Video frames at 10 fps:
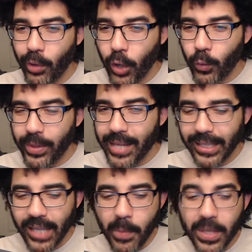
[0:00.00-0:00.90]
on when that's
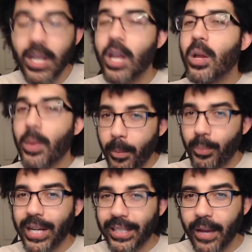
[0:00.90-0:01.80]
coming,
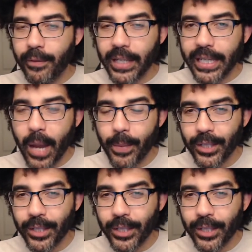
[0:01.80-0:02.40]
but it's definitely coming. So